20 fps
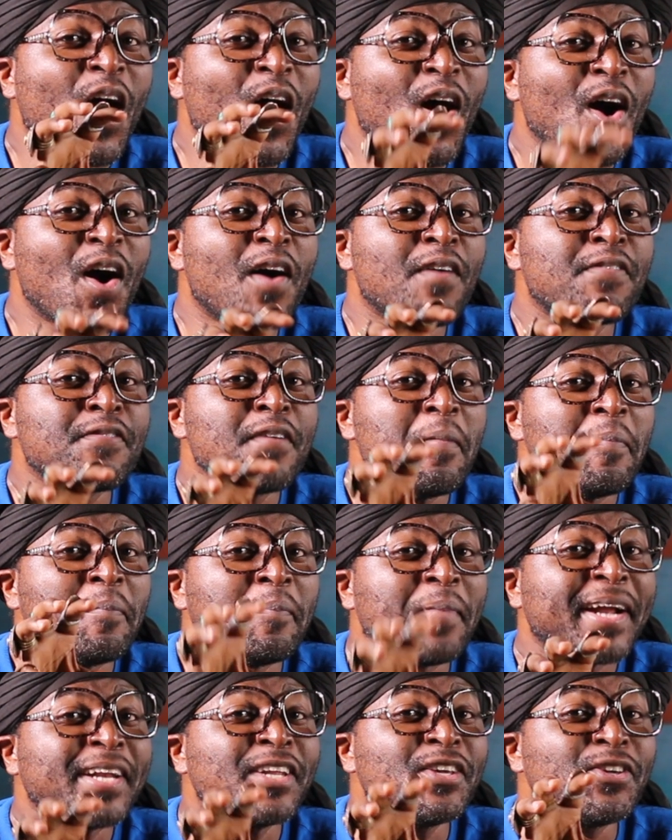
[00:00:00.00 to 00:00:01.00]
of
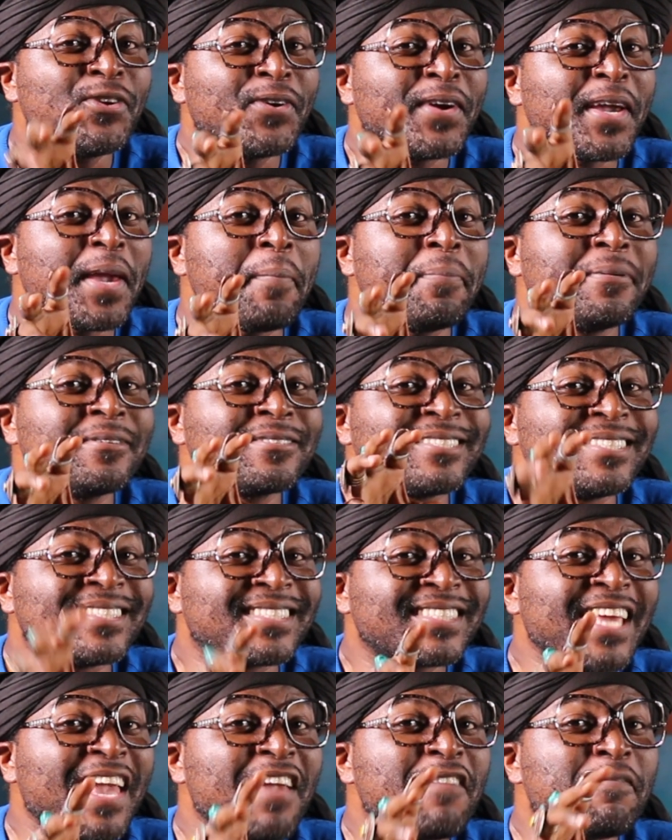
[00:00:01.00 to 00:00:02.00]
money you're able to
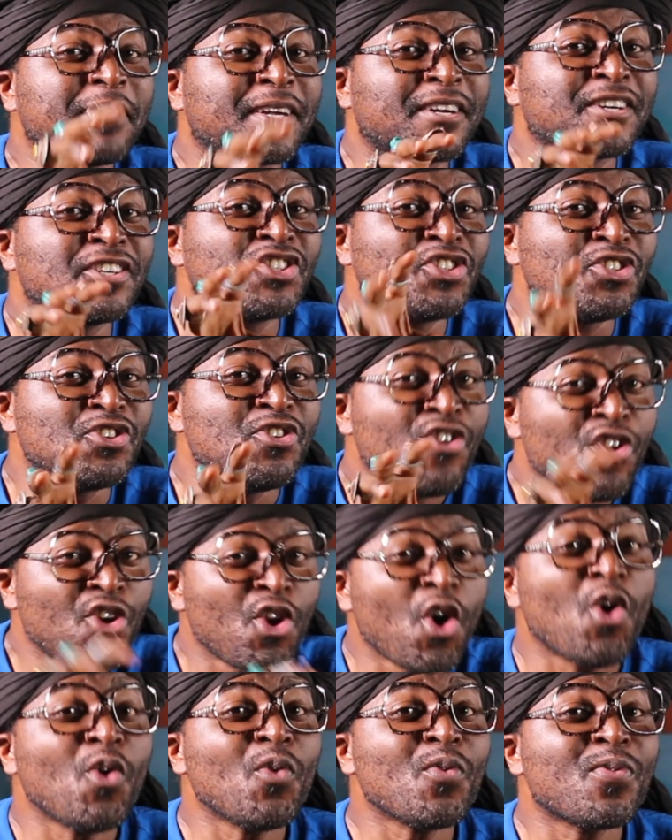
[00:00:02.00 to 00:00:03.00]
save, because you
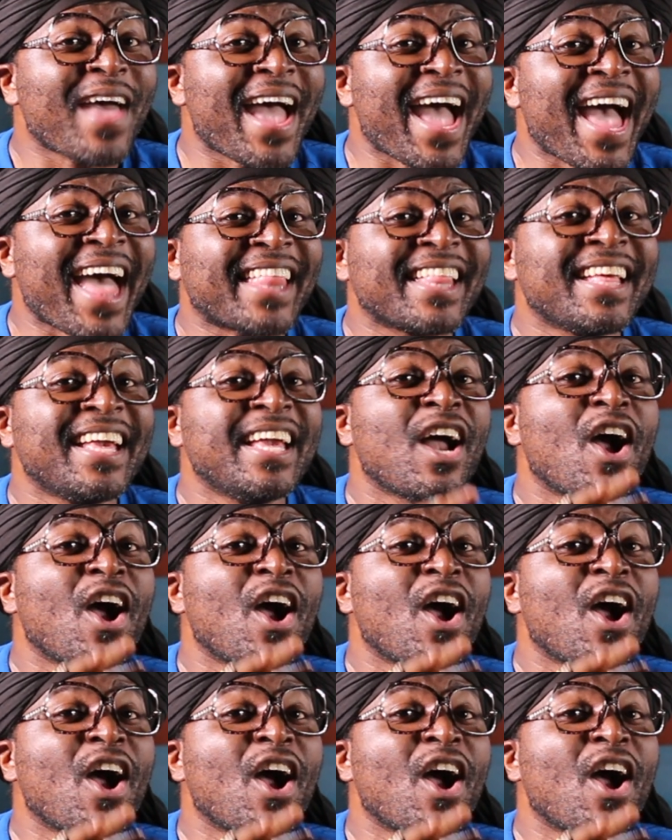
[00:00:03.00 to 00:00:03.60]
know that